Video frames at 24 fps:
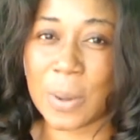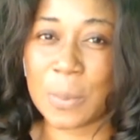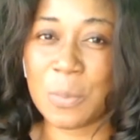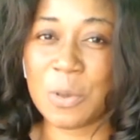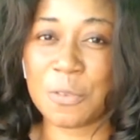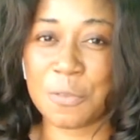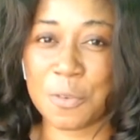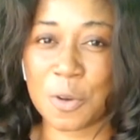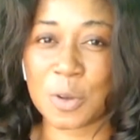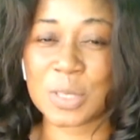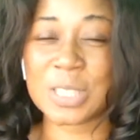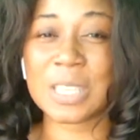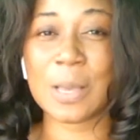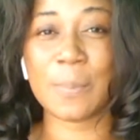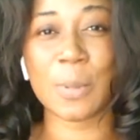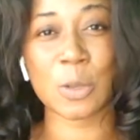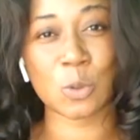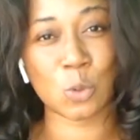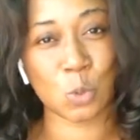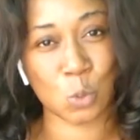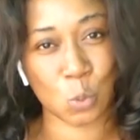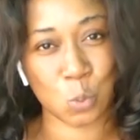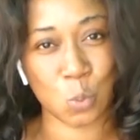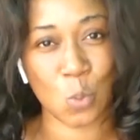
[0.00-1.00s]
But before say
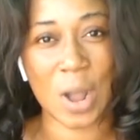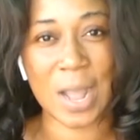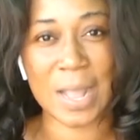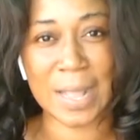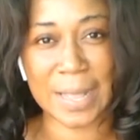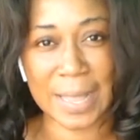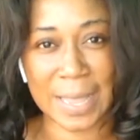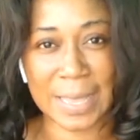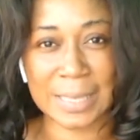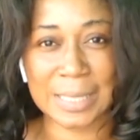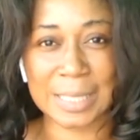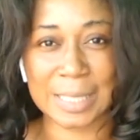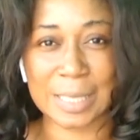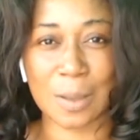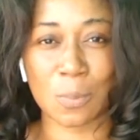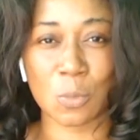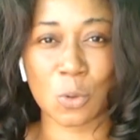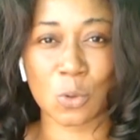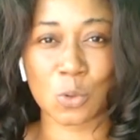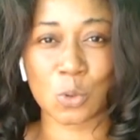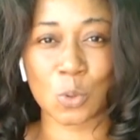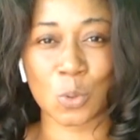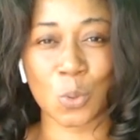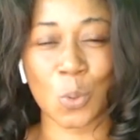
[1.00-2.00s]
about swine, then
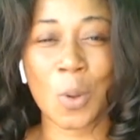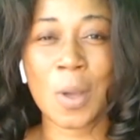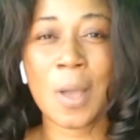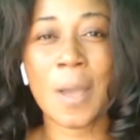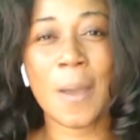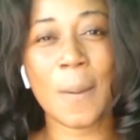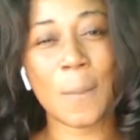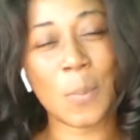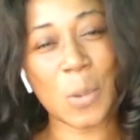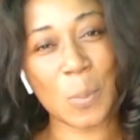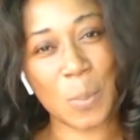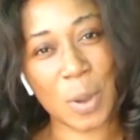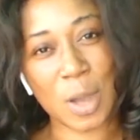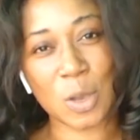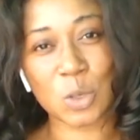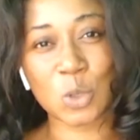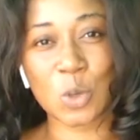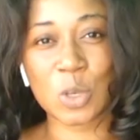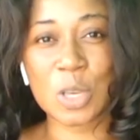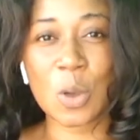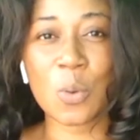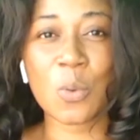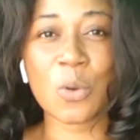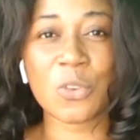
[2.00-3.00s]
some sooner, we
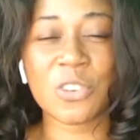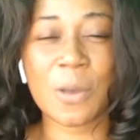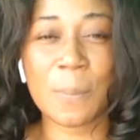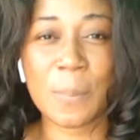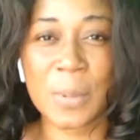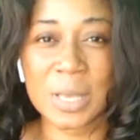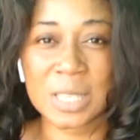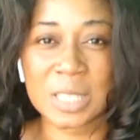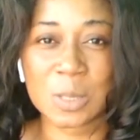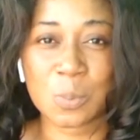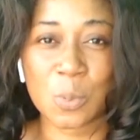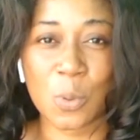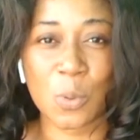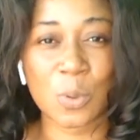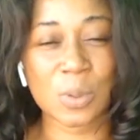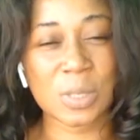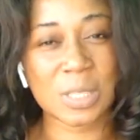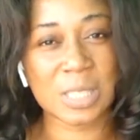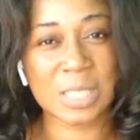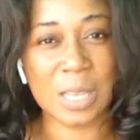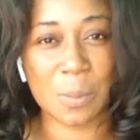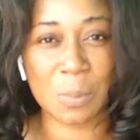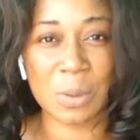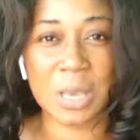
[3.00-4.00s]
patch your uncle Mzbel
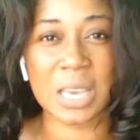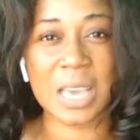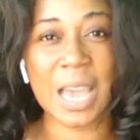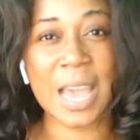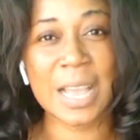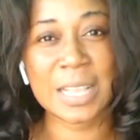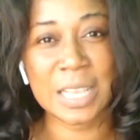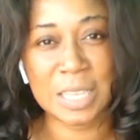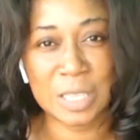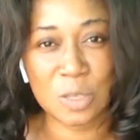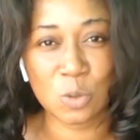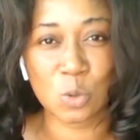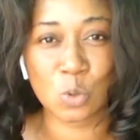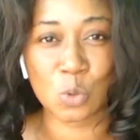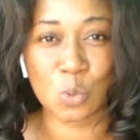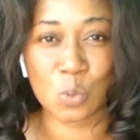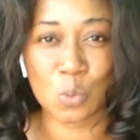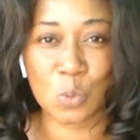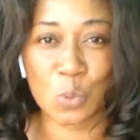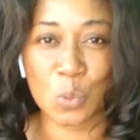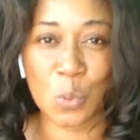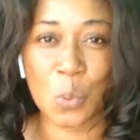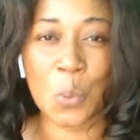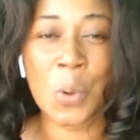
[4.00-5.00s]
and some Kikaini
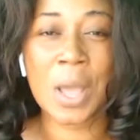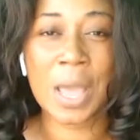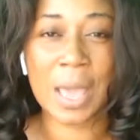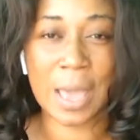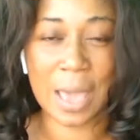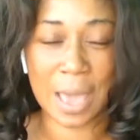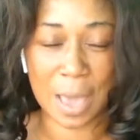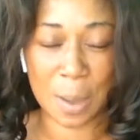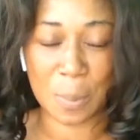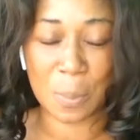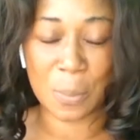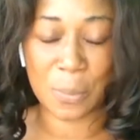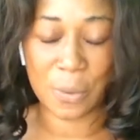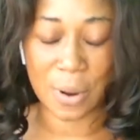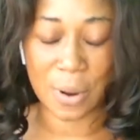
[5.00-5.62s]
sooner, and